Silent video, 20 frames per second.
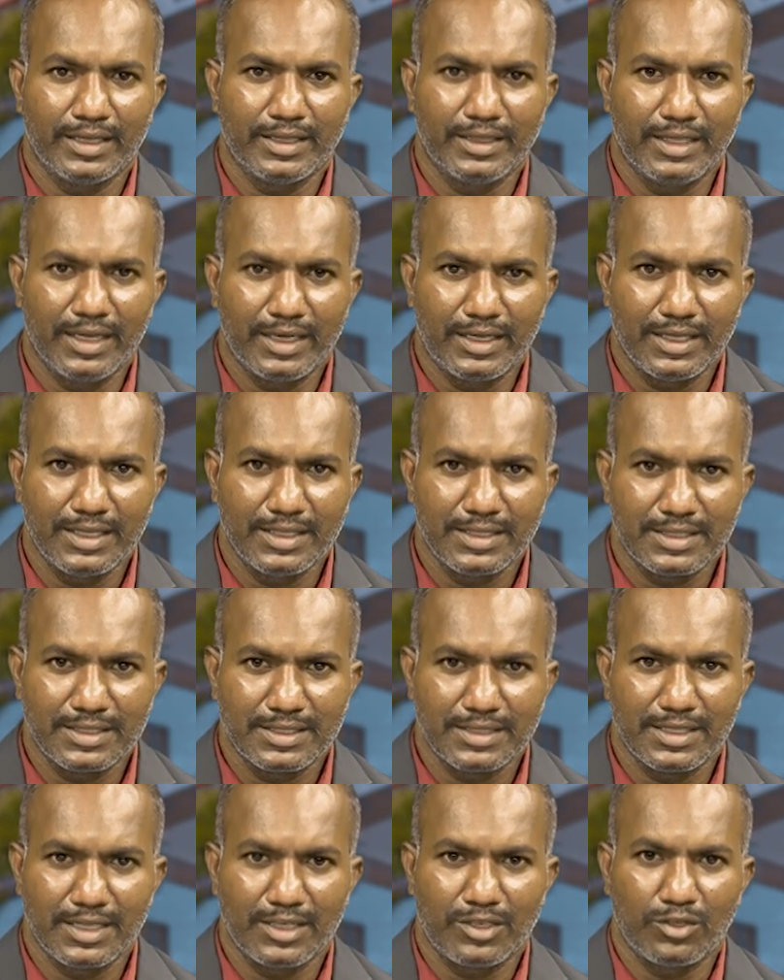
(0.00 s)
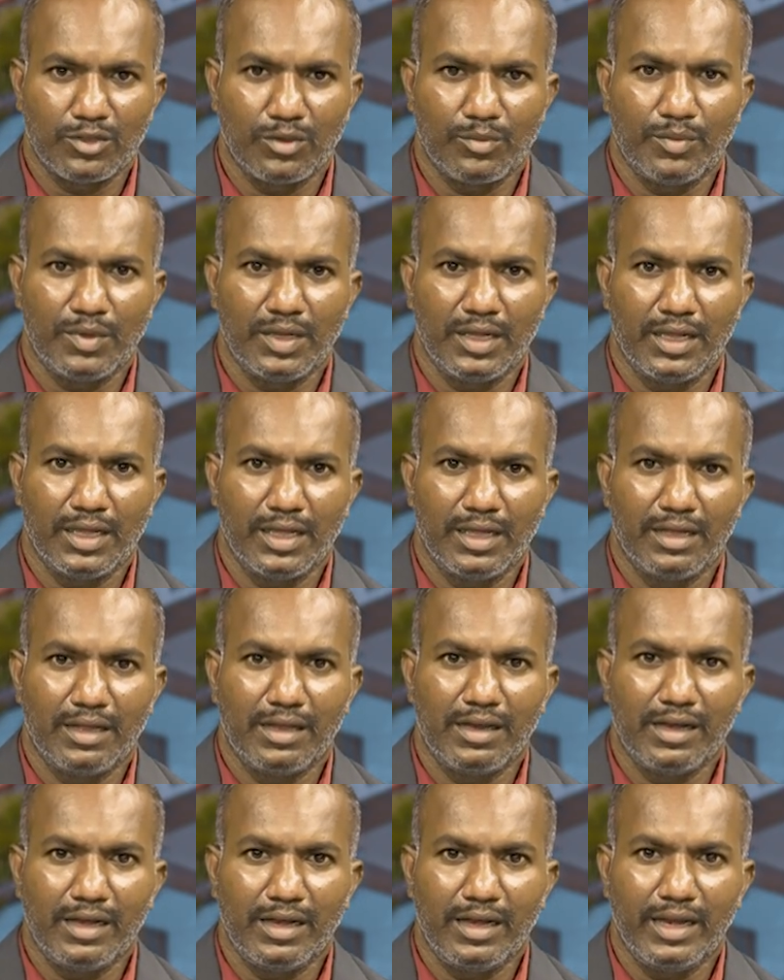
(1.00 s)
That is said to be
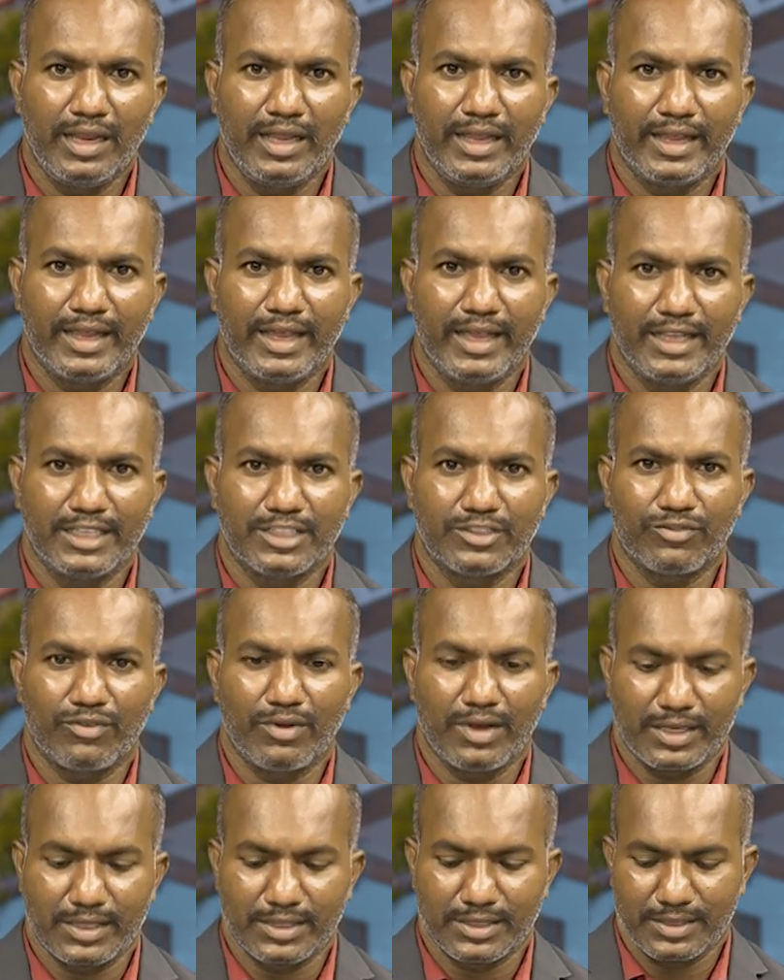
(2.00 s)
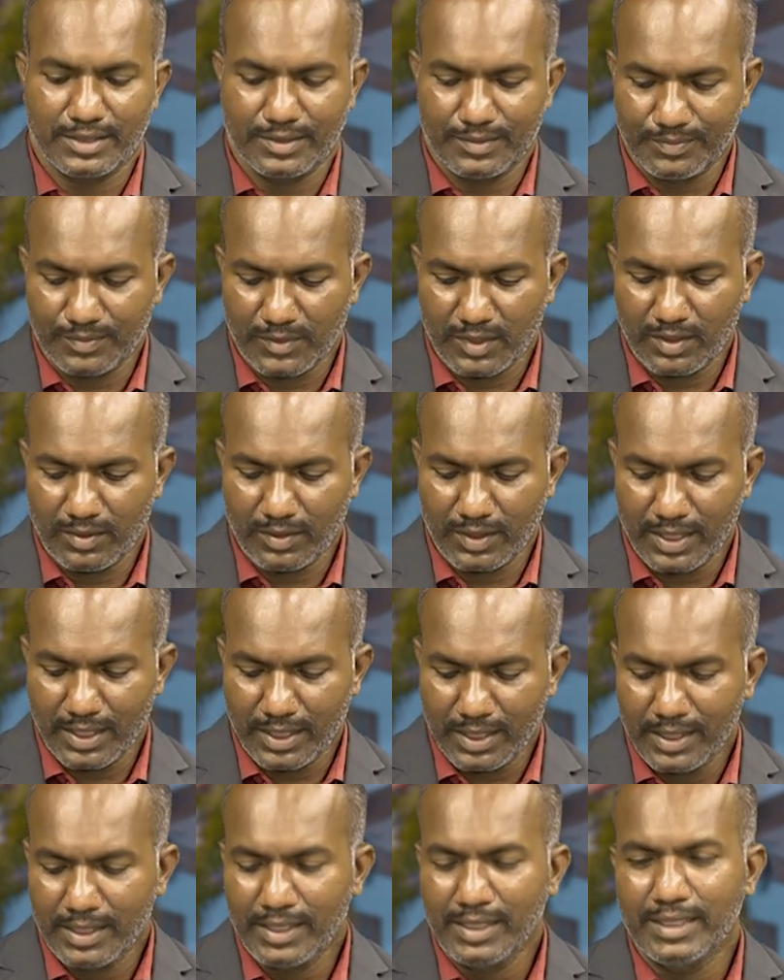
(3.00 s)
leakage flux. Okay,
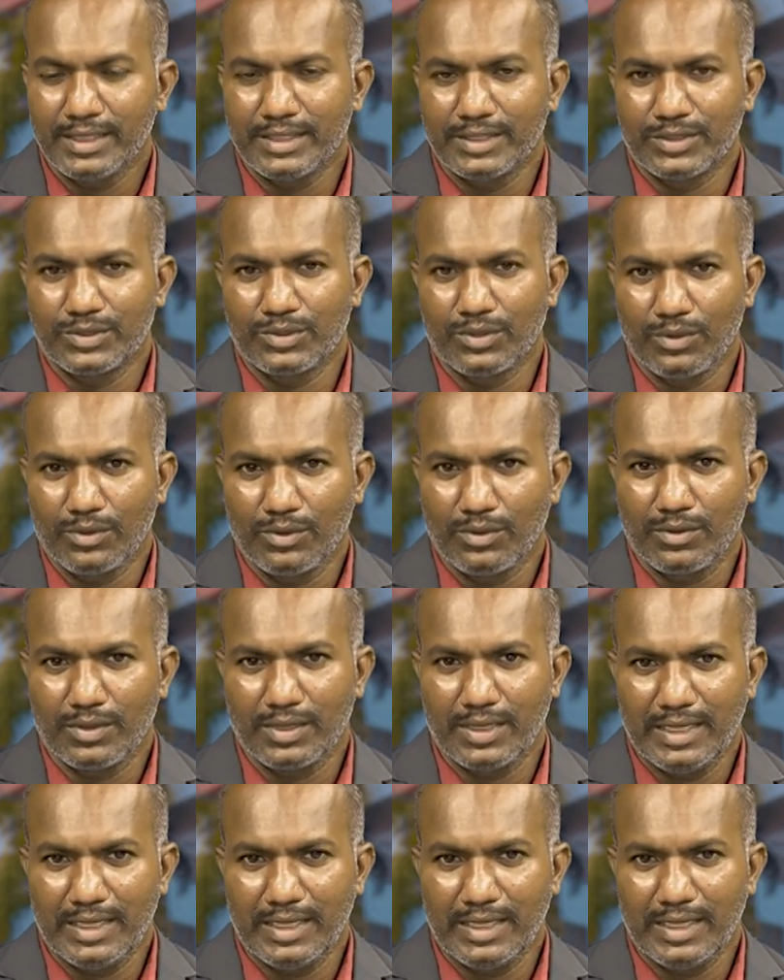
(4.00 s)
so